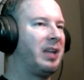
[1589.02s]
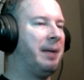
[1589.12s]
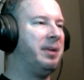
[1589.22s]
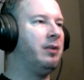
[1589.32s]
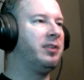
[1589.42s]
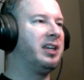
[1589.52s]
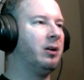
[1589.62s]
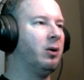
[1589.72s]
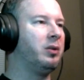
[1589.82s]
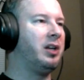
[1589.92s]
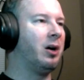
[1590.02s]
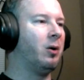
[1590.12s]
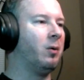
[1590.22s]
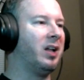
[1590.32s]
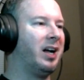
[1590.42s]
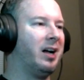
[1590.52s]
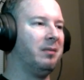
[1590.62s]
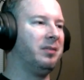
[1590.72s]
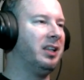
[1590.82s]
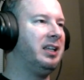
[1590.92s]
how many you've killed, you know,
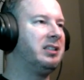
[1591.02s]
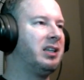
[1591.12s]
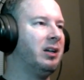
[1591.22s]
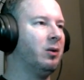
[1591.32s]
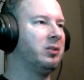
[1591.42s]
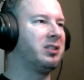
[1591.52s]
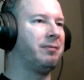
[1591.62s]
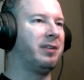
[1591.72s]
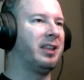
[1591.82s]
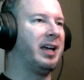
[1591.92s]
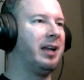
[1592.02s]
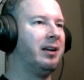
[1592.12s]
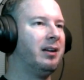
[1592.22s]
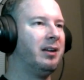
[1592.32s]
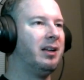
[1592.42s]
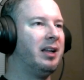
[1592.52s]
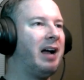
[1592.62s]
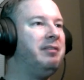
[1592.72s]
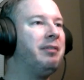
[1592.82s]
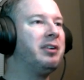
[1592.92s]
elites killed, stuff like that.
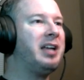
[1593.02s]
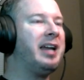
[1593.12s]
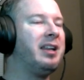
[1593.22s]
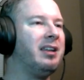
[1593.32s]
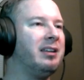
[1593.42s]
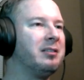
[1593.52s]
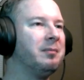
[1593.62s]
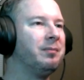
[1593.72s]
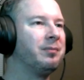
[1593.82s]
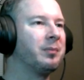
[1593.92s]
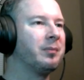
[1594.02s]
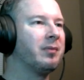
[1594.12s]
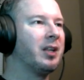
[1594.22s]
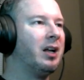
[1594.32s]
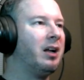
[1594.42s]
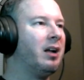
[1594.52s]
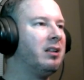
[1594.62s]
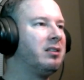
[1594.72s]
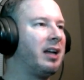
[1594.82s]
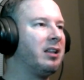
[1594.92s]
I've never died to these.
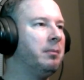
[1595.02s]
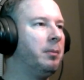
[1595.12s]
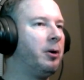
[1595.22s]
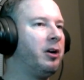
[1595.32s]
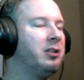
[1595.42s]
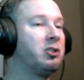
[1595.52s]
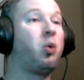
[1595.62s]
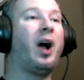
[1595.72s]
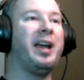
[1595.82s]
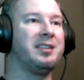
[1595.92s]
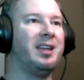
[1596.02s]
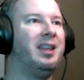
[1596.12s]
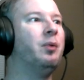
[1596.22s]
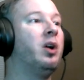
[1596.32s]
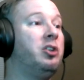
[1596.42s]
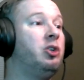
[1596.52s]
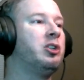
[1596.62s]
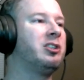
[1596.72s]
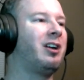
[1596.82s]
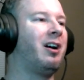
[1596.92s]
Died to the Marines twice, and then one you
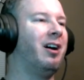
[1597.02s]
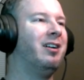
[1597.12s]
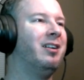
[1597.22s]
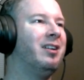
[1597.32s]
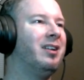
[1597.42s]
just saw.